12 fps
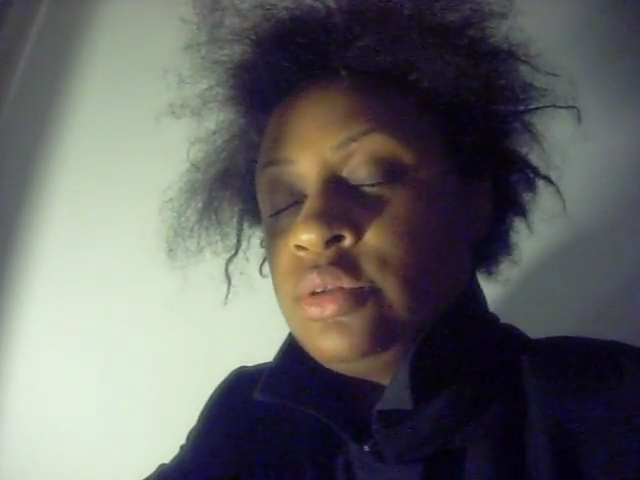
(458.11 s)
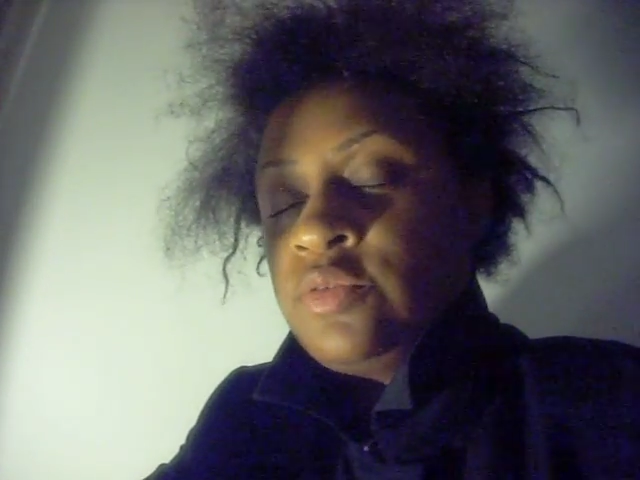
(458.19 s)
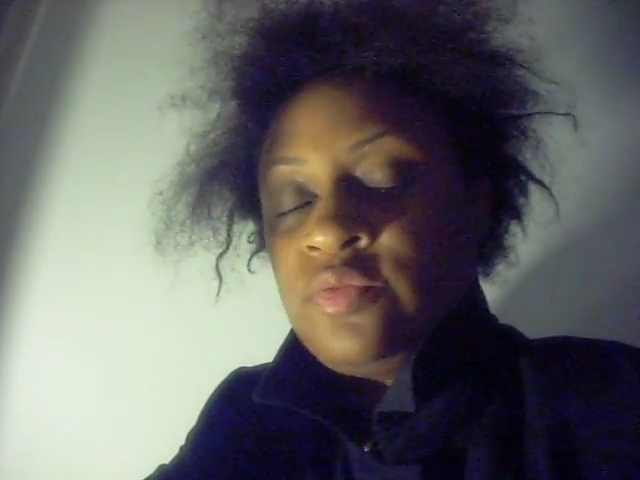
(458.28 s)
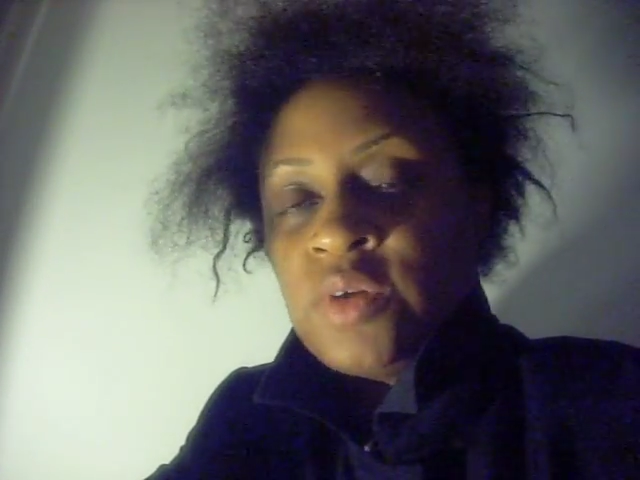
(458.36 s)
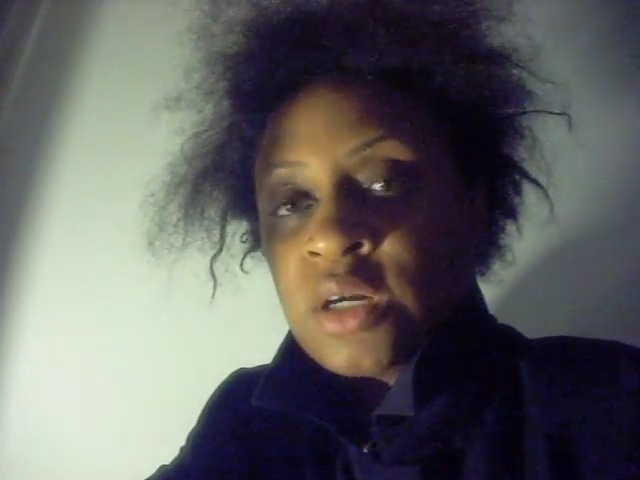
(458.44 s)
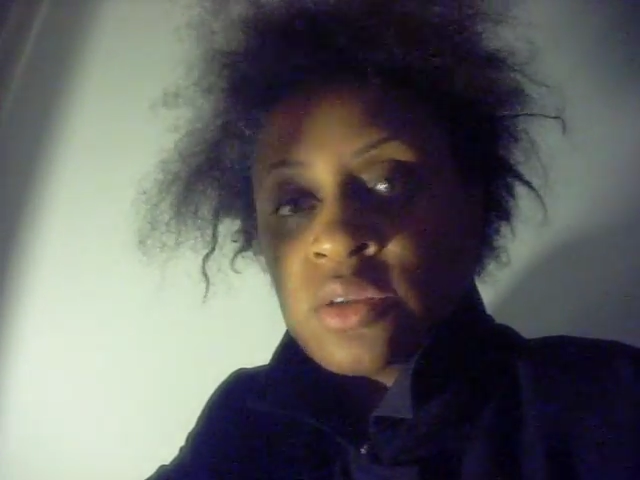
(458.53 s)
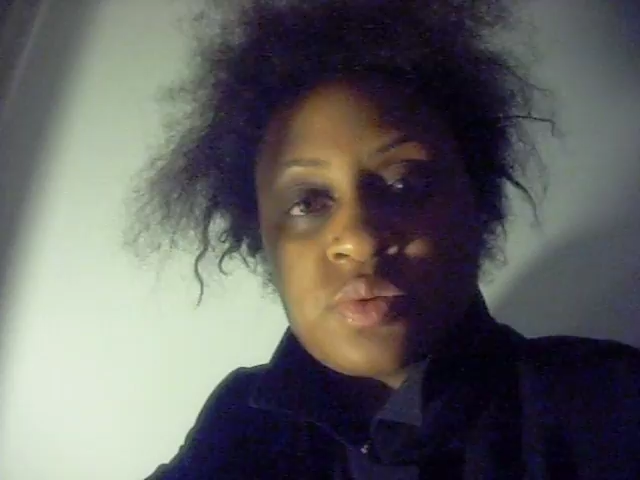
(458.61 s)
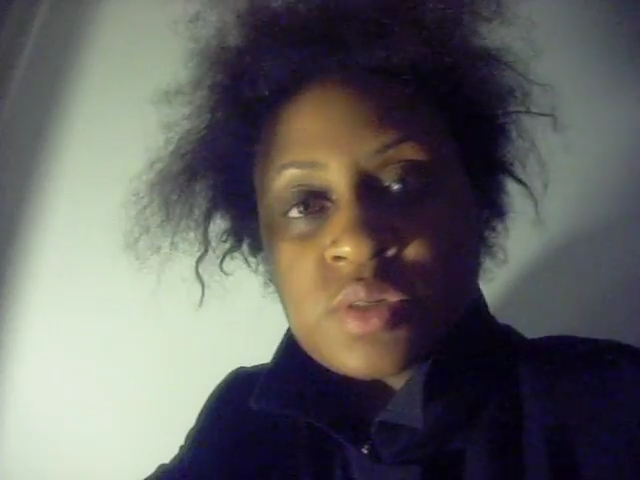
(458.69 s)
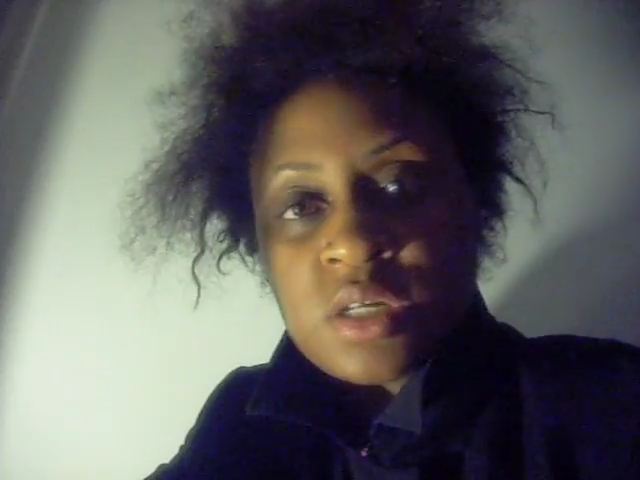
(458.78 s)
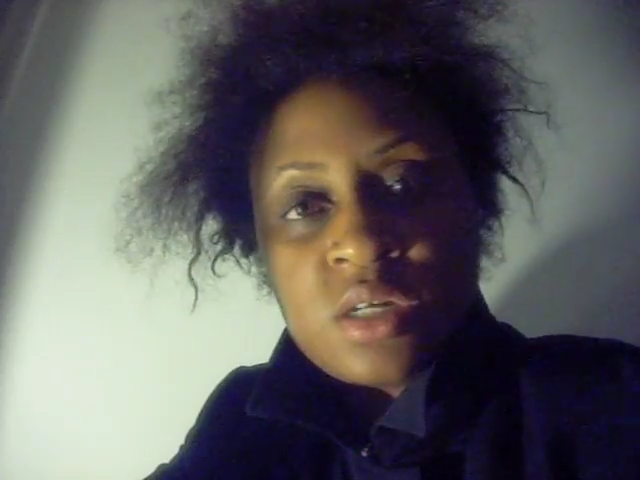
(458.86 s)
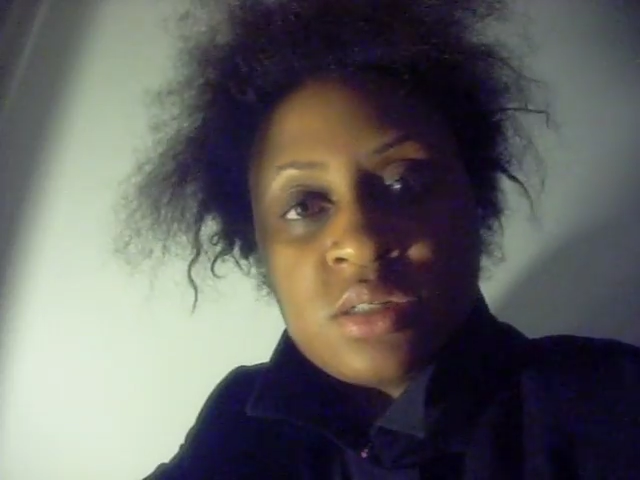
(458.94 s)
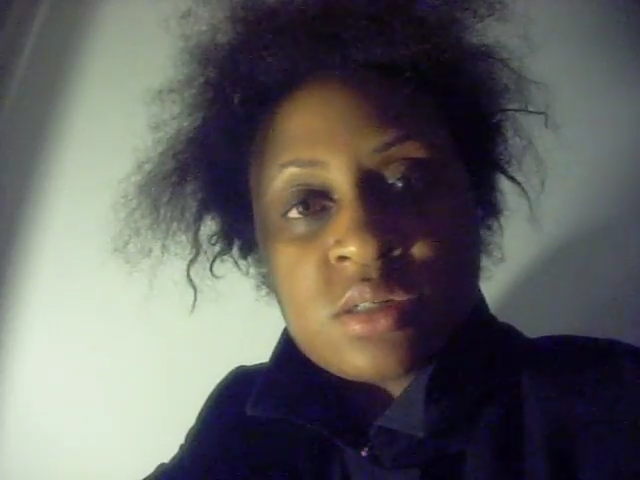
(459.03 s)
the fuck those
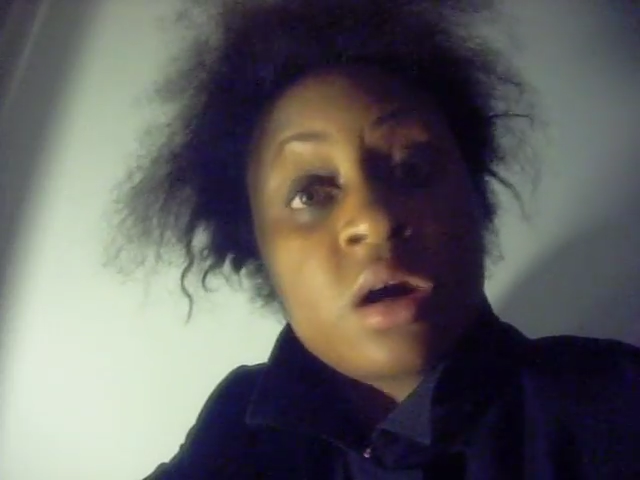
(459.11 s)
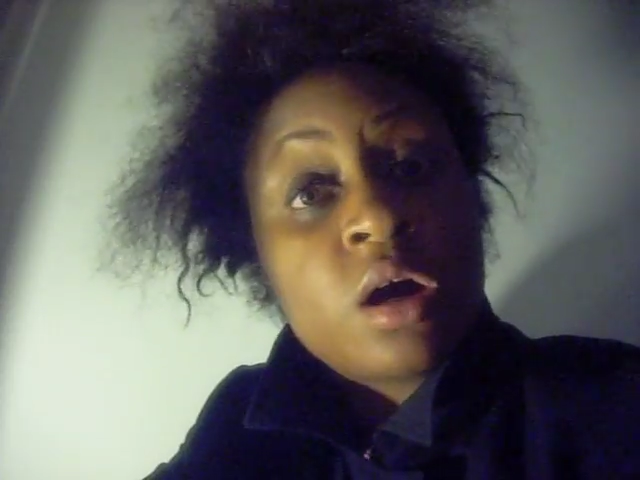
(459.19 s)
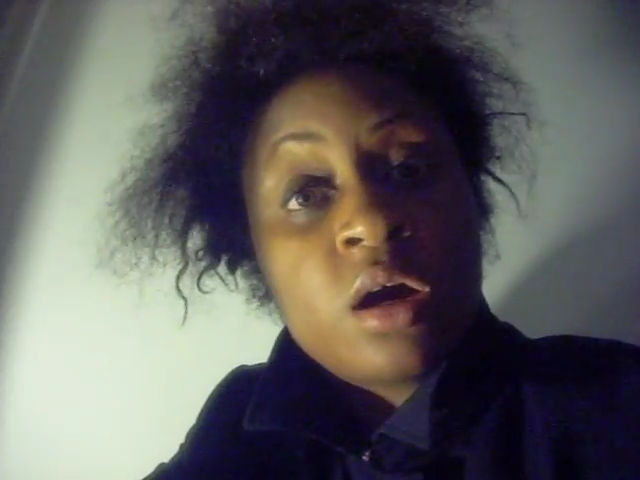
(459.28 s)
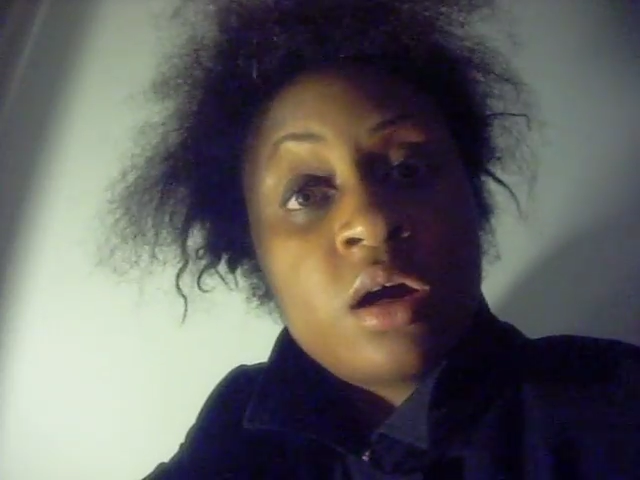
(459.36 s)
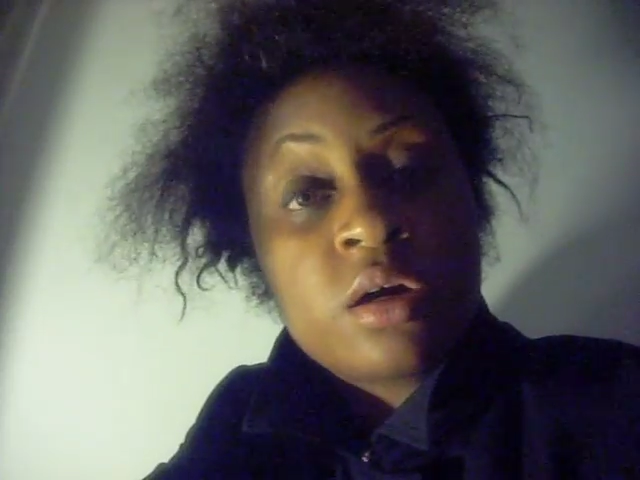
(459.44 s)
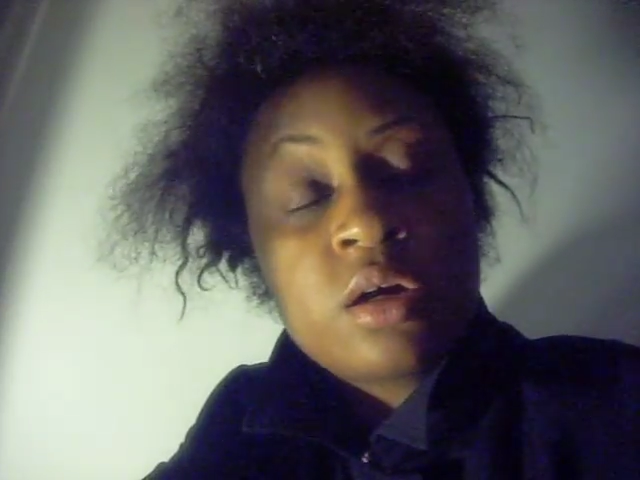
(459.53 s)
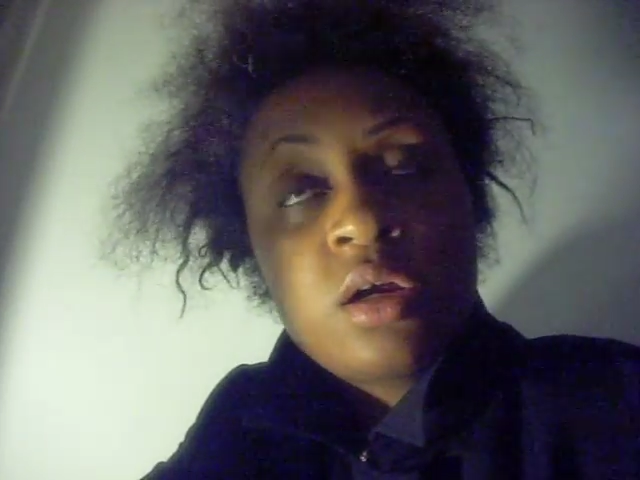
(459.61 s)
kids are,